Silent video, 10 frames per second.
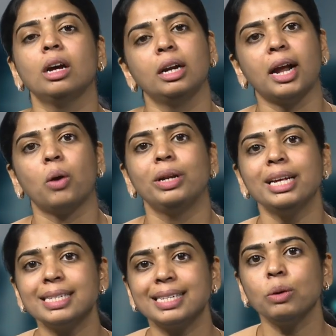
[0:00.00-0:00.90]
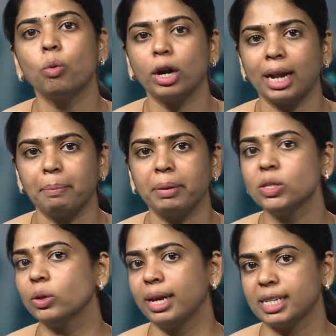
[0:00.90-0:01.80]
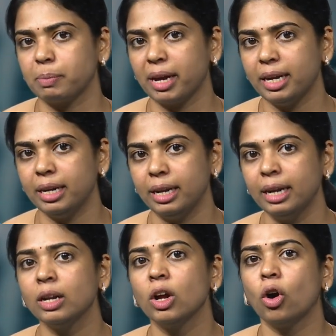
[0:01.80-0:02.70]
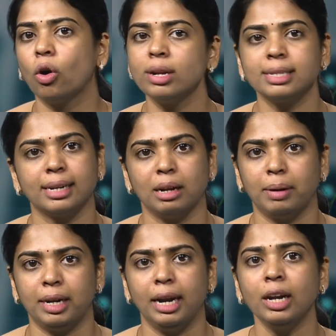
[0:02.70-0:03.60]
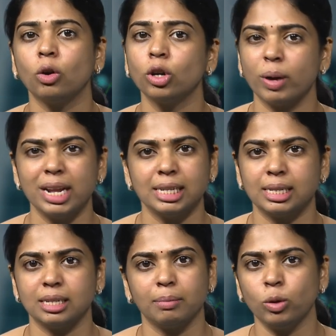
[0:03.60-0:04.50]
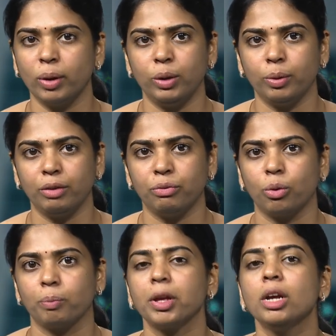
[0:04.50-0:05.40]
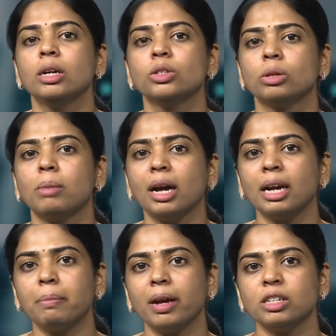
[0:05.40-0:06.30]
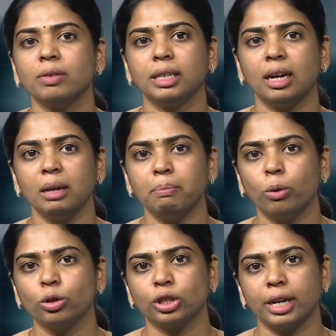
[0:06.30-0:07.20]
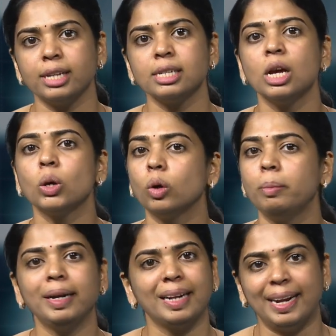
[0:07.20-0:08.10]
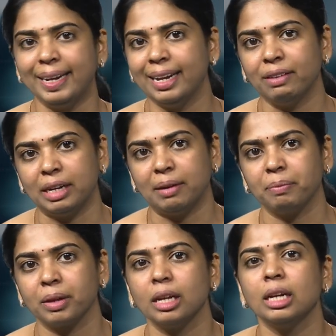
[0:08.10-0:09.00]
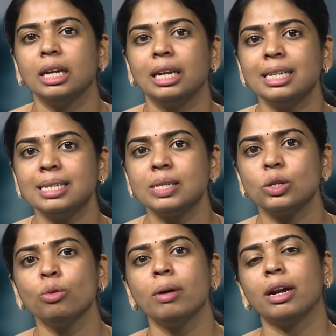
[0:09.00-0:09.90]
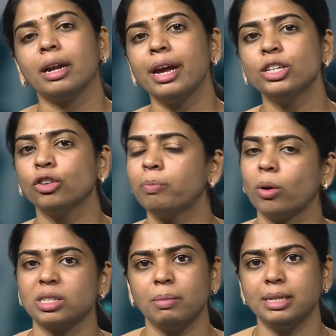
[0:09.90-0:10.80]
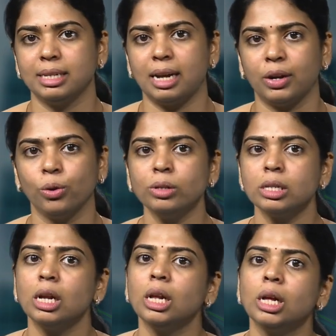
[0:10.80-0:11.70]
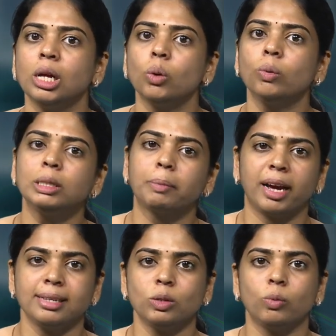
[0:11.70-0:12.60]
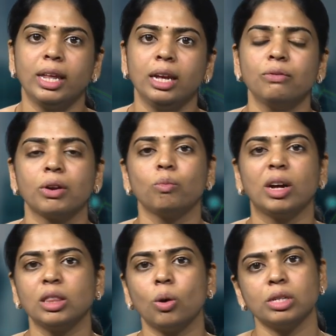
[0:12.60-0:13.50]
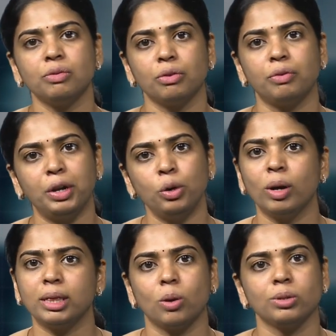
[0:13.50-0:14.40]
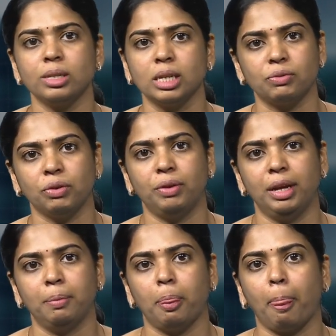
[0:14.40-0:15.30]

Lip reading: Now, let's see what happens on the expiry date or settlement date on 26 December 2024. So, the market price of Adani Port shares could be at any level. Let's assume a range of possible scenarios with prices varying from 1050 to 1650.